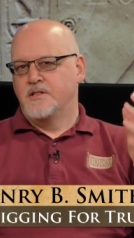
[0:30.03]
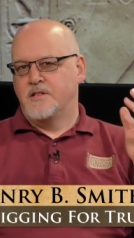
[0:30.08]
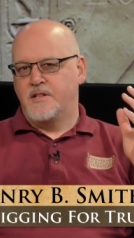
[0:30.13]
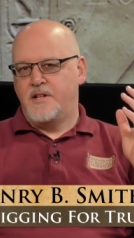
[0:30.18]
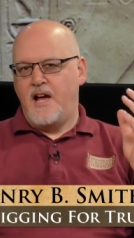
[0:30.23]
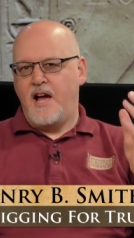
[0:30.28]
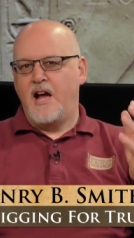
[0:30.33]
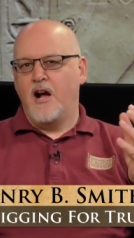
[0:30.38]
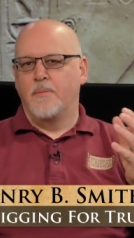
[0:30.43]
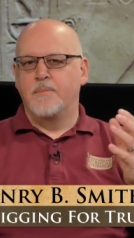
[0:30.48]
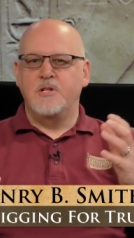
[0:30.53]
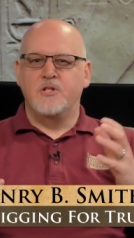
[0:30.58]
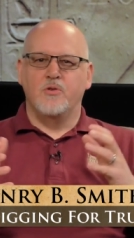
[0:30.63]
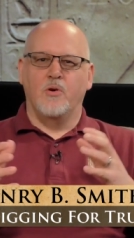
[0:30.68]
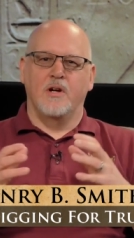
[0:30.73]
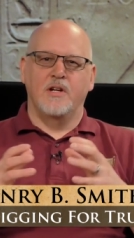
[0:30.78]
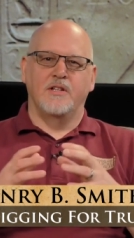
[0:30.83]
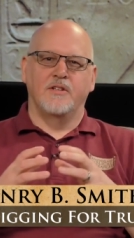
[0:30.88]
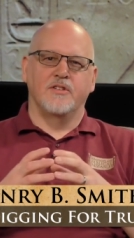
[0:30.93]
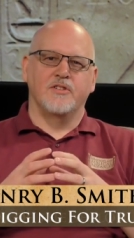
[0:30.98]
Today I'll be
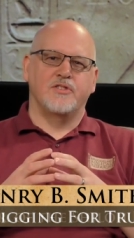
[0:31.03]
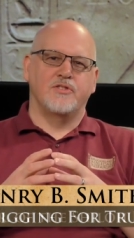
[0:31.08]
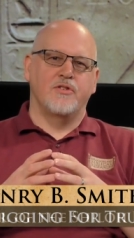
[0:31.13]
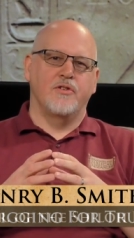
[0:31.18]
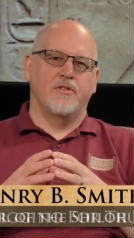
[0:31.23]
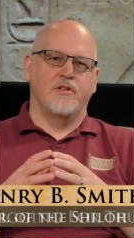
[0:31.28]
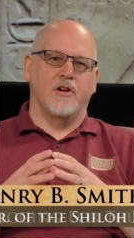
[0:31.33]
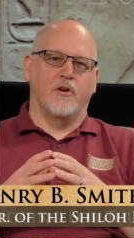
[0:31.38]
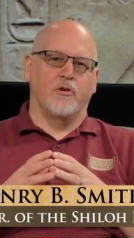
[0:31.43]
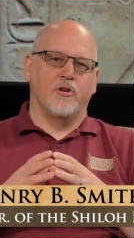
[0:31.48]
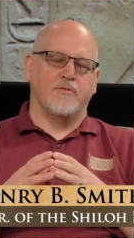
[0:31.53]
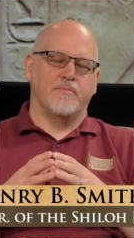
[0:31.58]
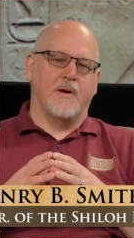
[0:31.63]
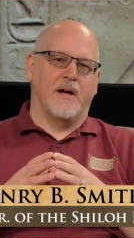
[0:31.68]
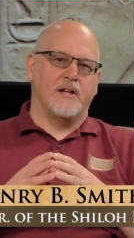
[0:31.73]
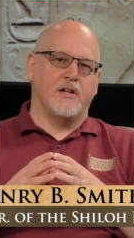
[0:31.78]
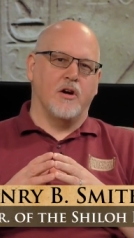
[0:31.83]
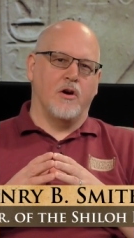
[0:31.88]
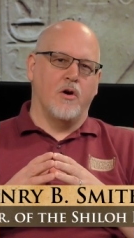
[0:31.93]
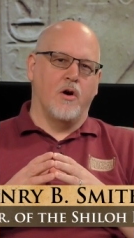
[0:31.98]
joined in the studio with
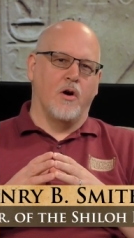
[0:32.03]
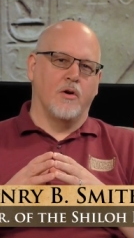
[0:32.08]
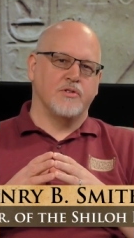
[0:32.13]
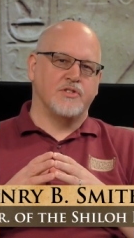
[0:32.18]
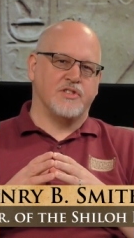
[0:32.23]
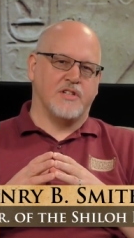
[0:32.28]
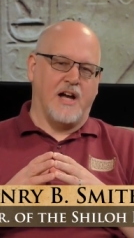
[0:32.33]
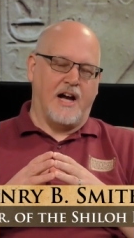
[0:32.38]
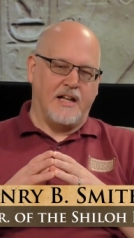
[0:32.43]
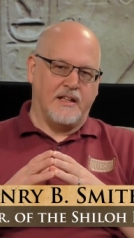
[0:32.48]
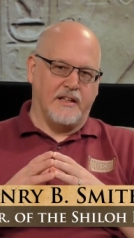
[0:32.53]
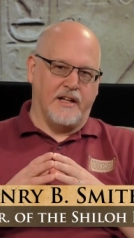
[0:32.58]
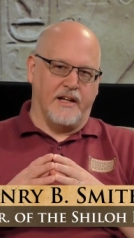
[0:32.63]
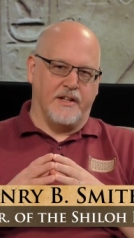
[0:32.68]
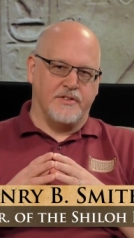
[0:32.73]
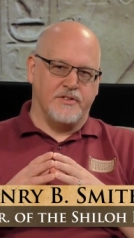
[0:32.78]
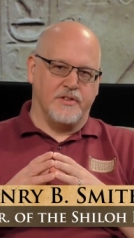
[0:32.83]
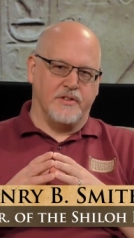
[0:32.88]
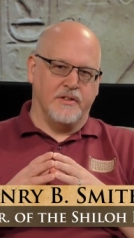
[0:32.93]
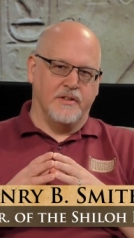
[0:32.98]
my co host Scott
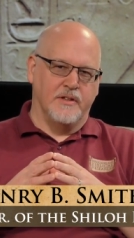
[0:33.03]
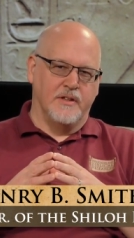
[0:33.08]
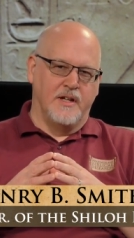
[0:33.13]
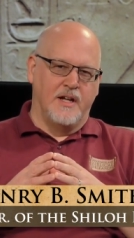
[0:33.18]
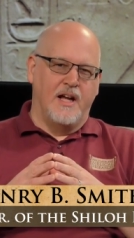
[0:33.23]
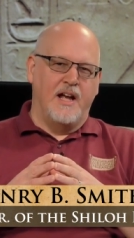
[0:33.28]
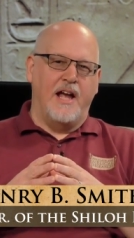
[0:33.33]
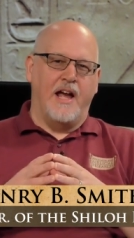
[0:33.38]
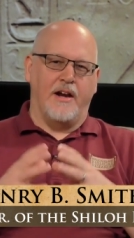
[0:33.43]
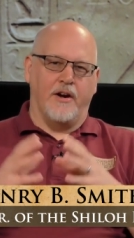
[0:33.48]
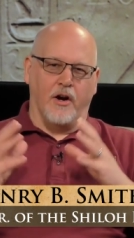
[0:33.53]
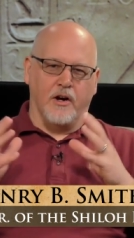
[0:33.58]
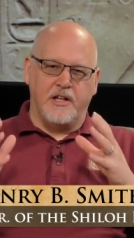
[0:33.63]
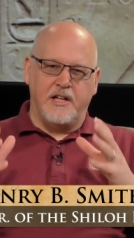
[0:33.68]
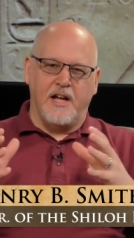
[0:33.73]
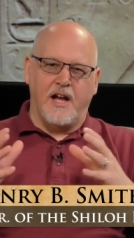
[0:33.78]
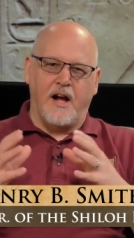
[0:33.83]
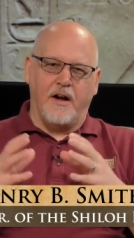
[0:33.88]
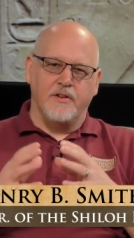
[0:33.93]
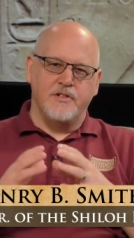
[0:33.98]
Lanser and
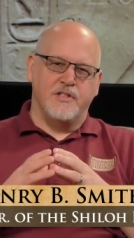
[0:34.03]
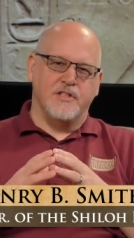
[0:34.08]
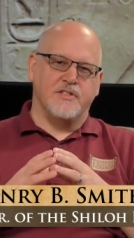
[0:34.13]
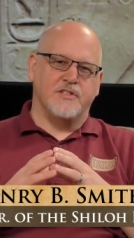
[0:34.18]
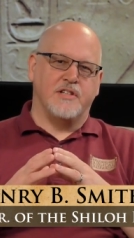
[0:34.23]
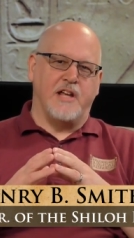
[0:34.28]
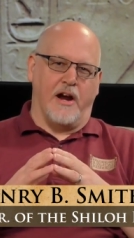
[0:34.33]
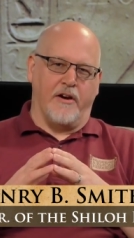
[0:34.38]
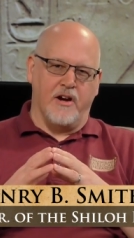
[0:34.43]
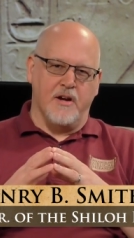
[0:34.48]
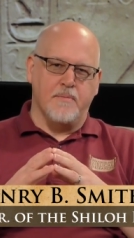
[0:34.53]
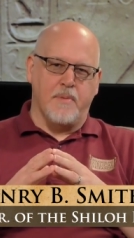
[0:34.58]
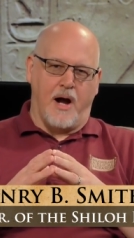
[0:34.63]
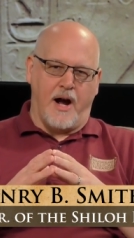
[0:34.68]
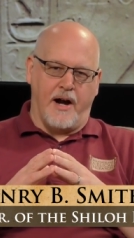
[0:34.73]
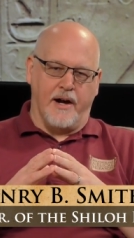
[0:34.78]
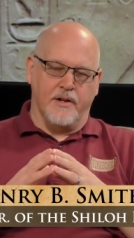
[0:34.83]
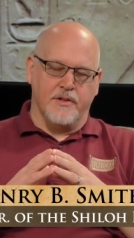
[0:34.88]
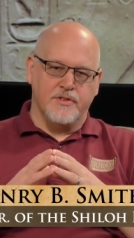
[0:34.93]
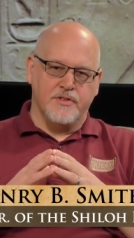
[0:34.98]
archaeologist Gary
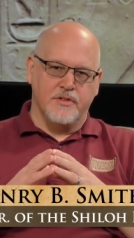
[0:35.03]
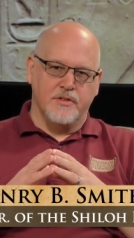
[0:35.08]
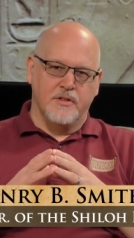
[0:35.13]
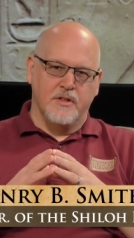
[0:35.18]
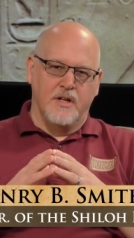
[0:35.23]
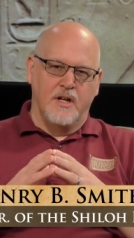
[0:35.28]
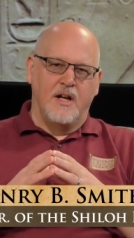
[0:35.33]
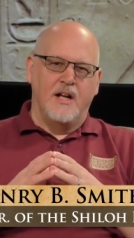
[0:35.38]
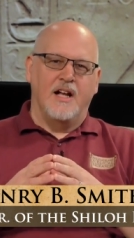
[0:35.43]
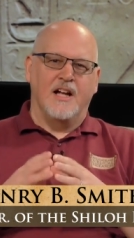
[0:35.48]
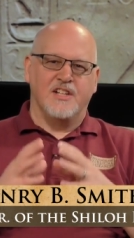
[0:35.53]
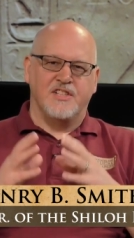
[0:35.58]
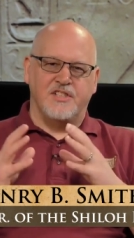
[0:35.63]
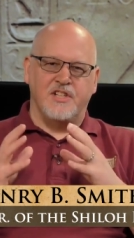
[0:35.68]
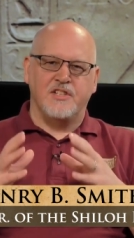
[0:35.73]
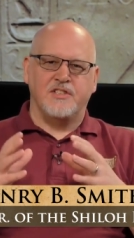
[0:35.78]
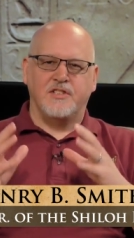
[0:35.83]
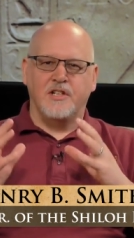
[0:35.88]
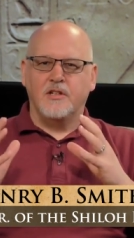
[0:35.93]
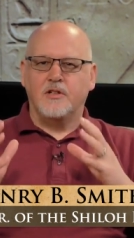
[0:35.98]
Byers,
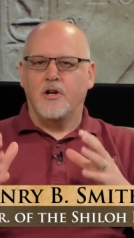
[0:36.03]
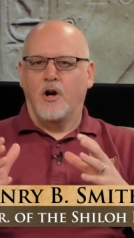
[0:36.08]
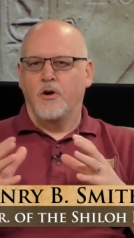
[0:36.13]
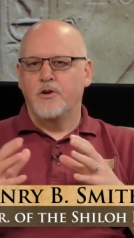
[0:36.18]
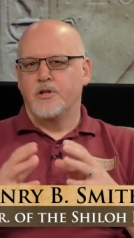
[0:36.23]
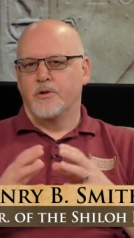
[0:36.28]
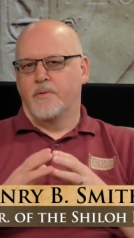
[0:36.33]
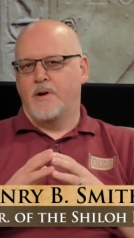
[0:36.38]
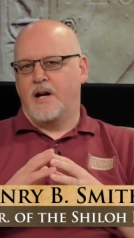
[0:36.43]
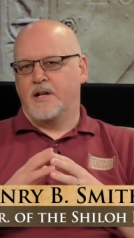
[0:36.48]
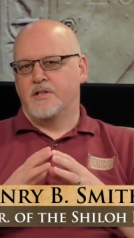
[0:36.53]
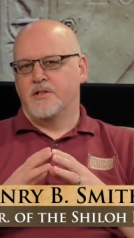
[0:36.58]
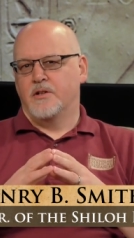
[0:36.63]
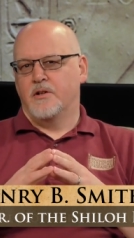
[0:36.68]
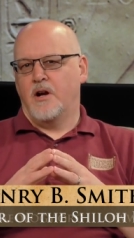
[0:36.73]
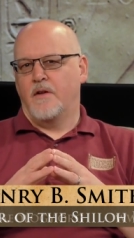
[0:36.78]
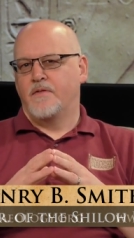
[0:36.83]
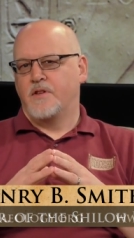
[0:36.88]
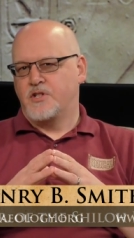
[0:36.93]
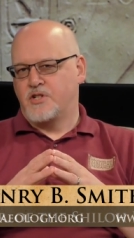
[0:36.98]
assistant co director
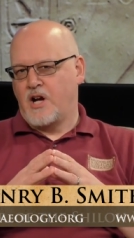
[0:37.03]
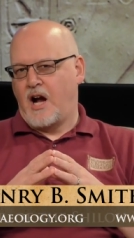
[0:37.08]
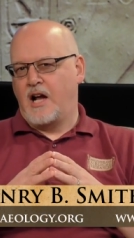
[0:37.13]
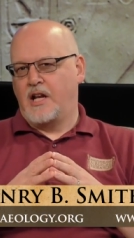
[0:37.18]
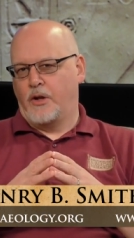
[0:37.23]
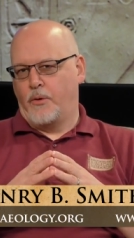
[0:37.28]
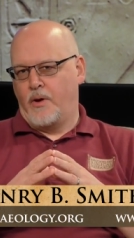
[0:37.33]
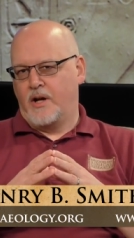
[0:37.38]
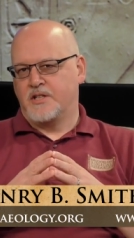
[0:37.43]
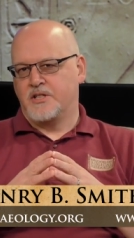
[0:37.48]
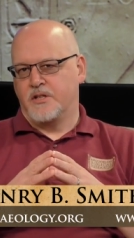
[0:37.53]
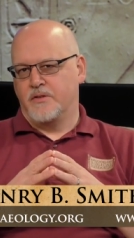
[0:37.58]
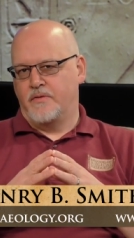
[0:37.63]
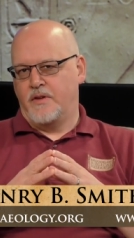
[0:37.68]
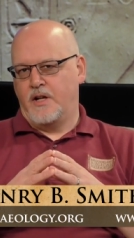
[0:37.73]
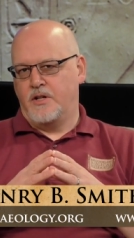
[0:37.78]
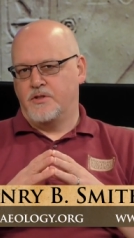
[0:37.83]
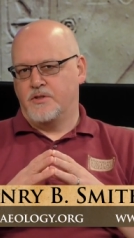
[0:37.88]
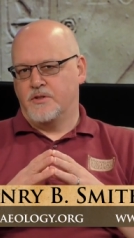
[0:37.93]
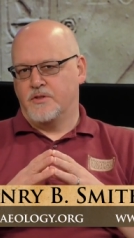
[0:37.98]
of the Shiloh
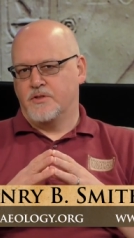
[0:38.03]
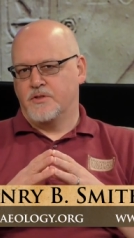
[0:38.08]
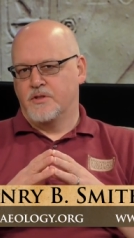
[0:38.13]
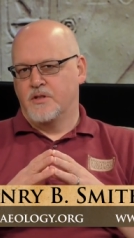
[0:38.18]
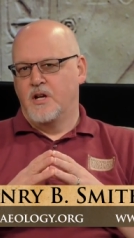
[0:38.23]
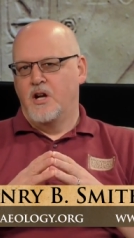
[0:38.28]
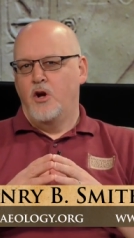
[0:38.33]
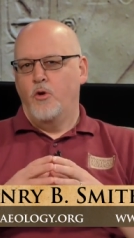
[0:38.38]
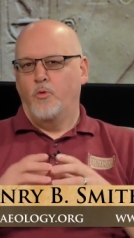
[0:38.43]
excavations.